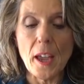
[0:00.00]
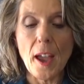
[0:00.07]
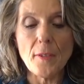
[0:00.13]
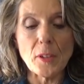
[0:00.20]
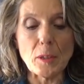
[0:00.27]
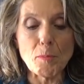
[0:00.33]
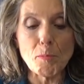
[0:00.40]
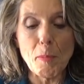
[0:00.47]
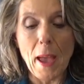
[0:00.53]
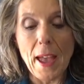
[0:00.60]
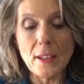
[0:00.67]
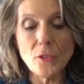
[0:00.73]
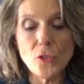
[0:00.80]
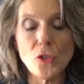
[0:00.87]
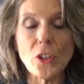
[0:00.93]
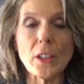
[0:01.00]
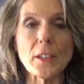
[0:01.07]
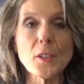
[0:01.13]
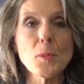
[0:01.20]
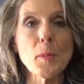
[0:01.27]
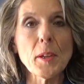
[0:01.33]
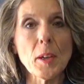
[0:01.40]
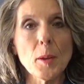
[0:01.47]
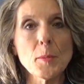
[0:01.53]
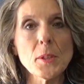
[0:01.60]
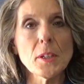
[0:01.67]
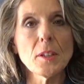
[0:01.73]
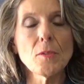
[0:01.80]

having bad genes becomes an